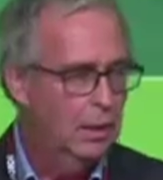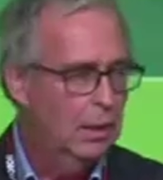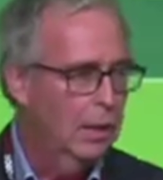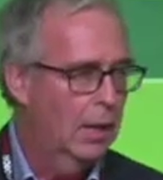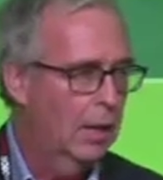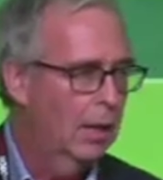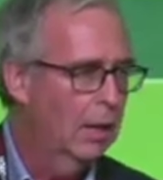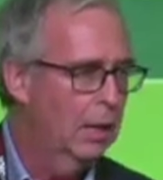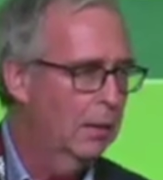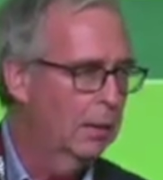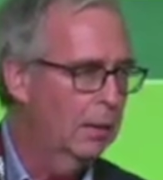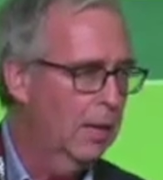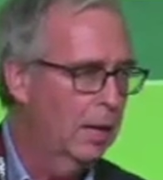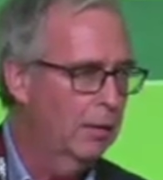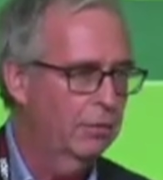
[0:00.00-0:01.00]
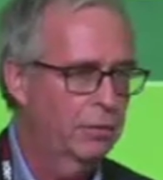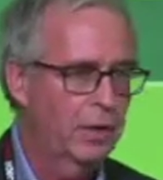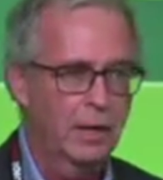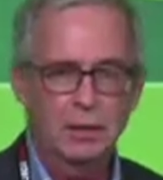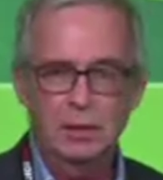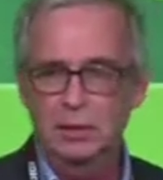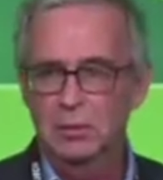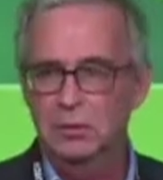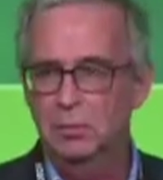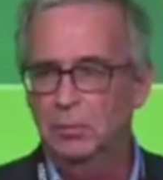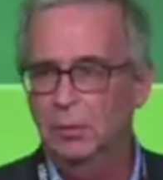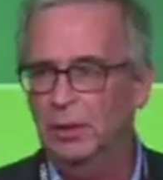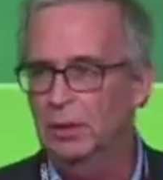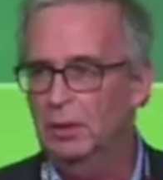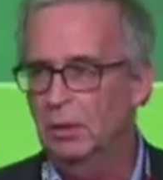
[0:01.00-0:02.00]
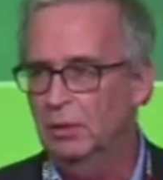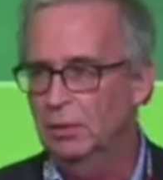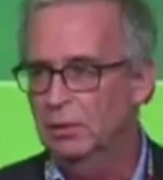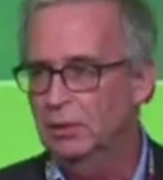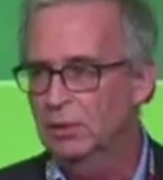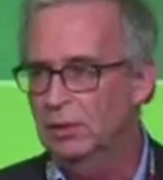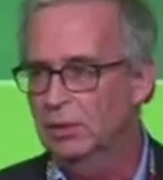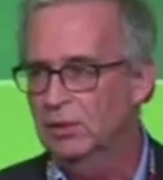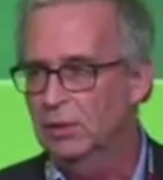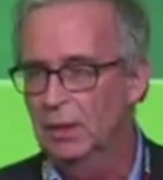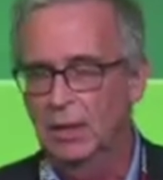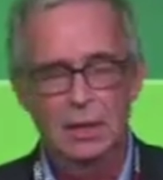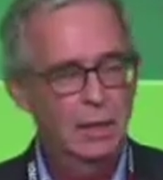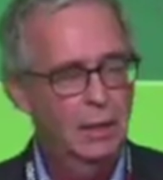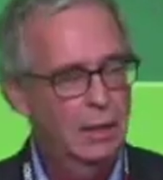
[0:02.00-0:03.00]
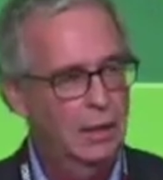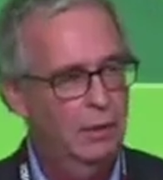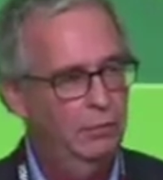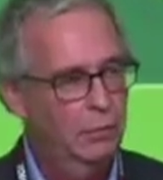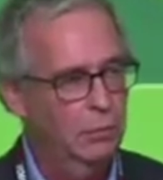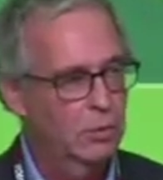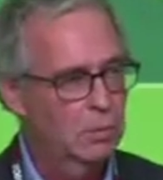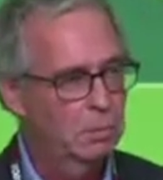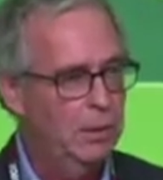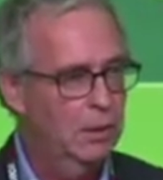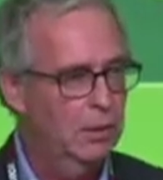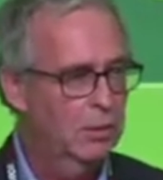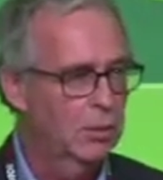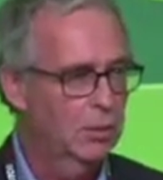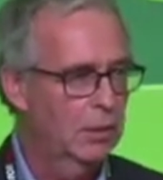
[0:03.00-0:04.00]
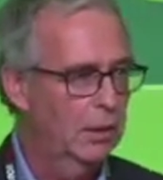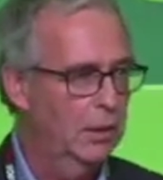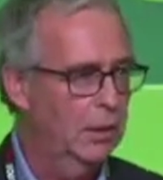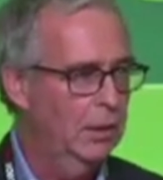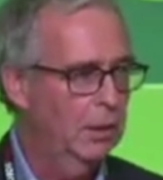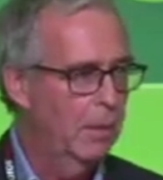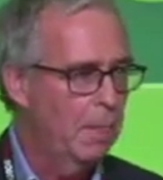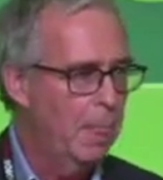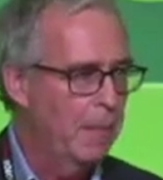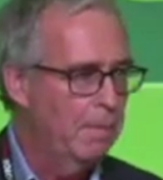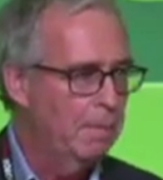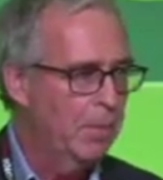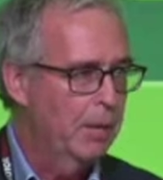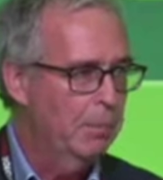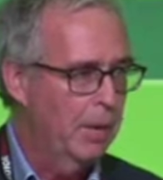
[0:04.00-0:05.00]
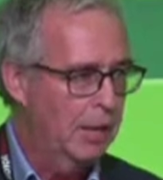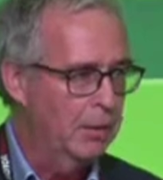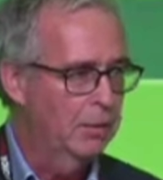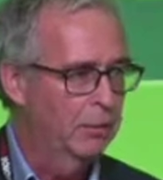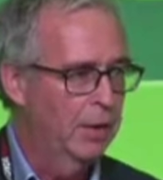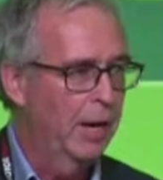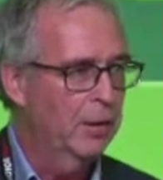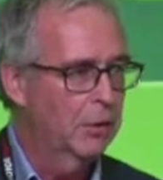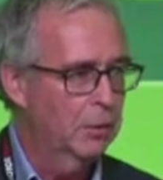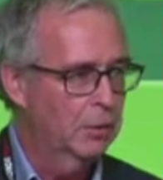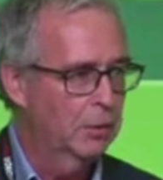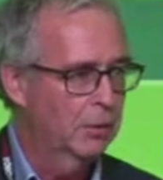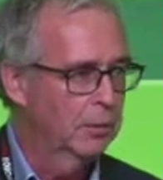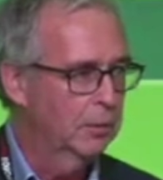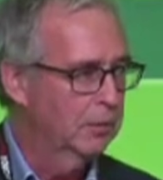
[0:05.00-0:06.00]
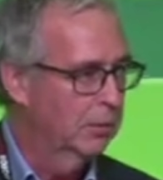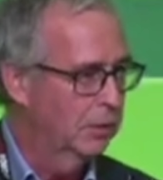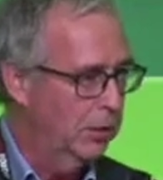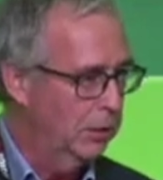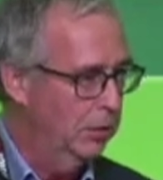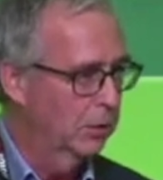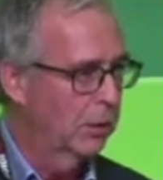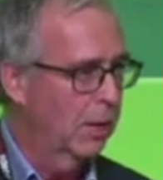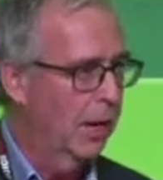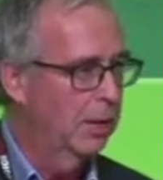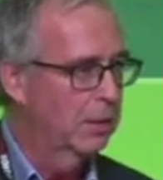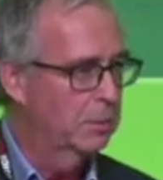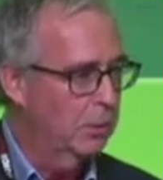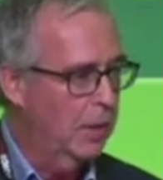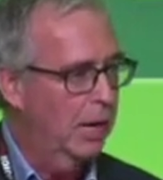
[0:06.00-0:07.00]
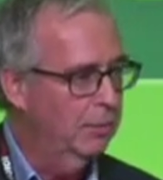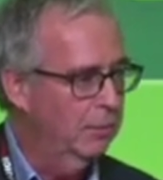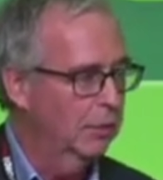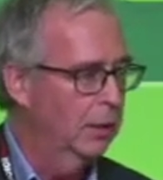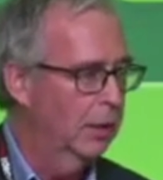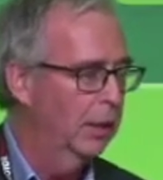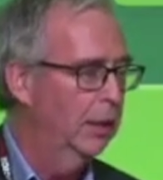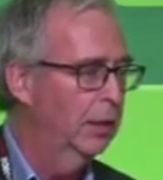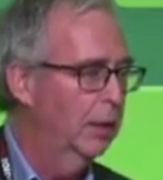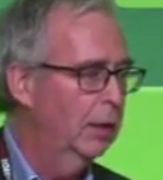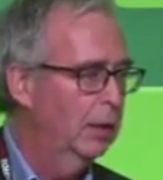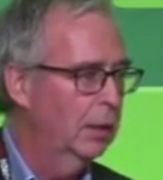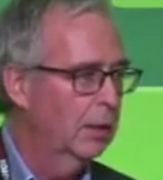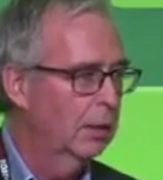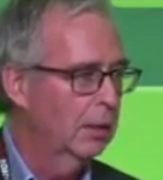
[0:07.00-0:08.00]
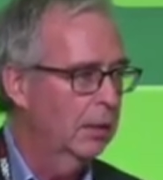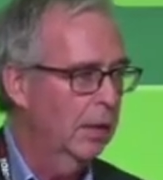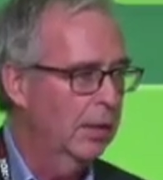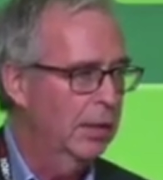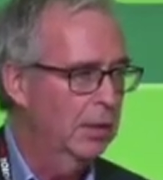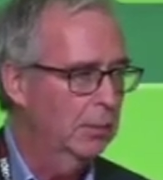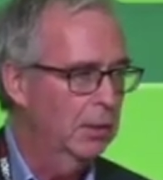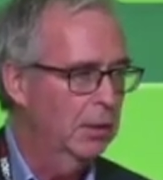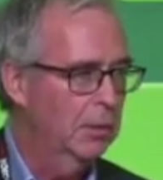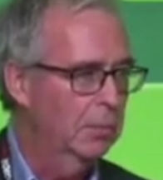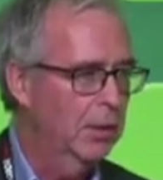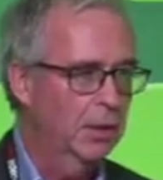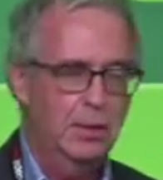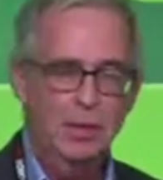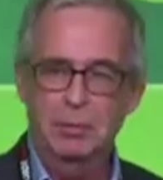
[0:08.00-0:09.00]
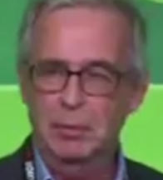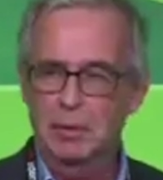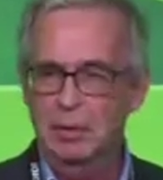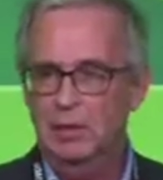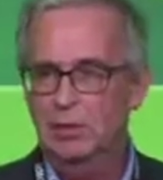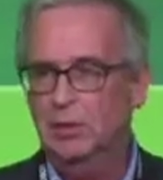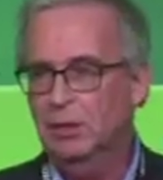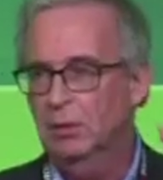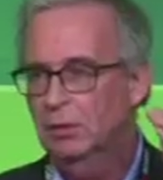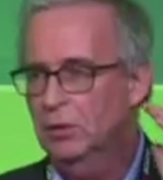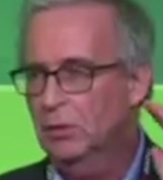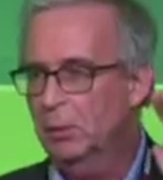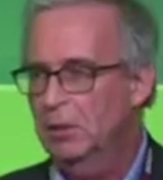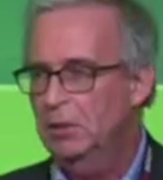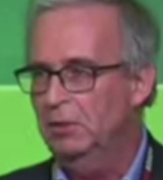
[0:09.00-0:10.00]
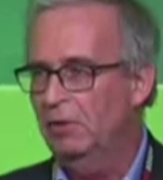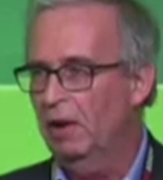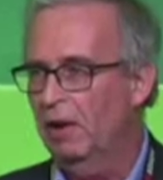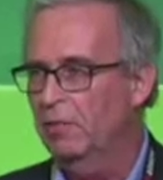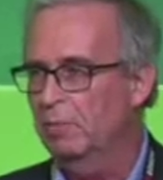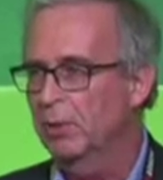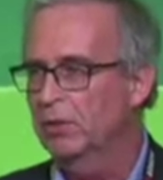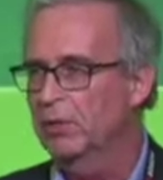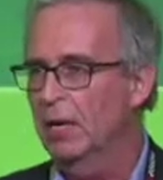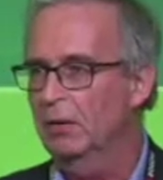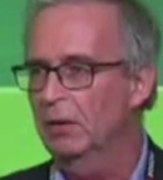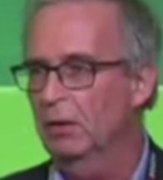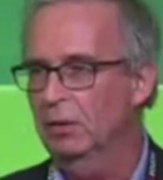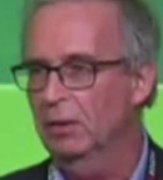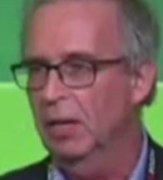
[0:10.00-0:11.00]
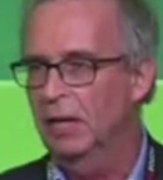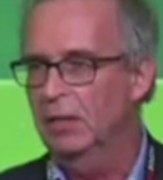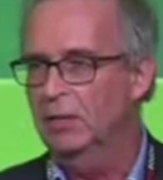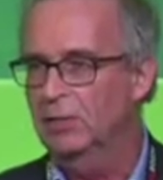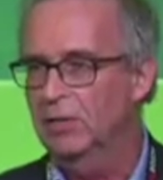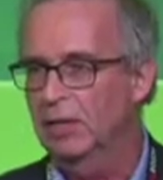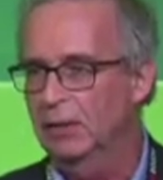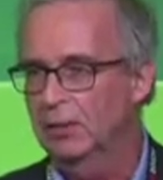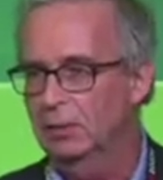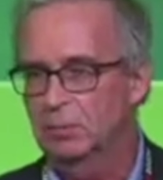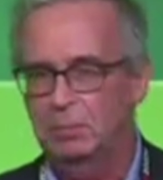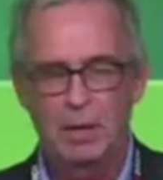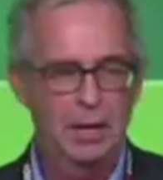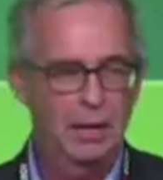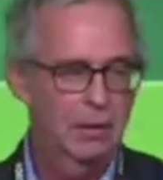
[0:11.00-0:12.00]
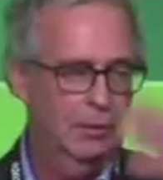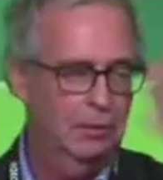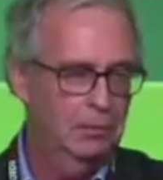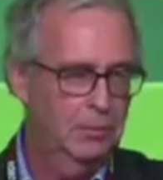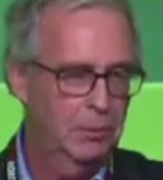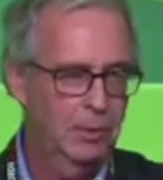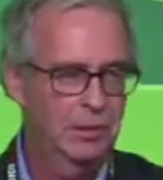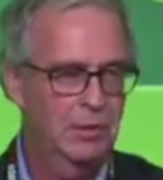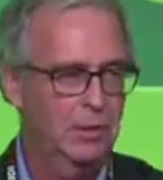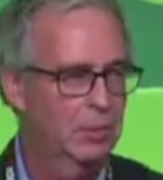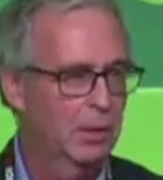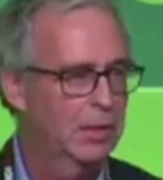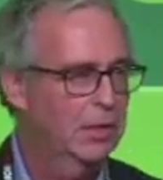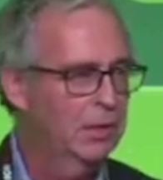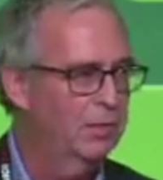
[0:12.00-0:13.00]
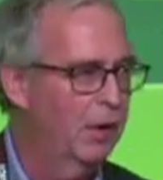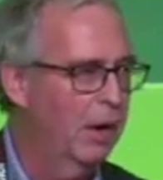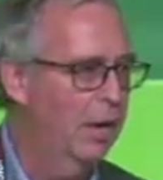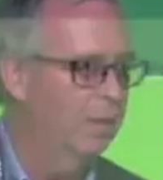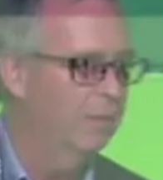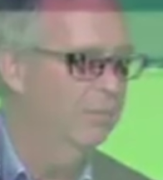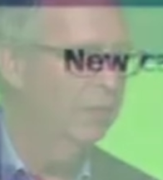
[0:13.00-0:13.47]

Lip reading: That, frankly, is complete nonsense. If you speak to the manufacturer senior guys privately, then they will admit that when they say, oh, it's 25% online sales by 2025,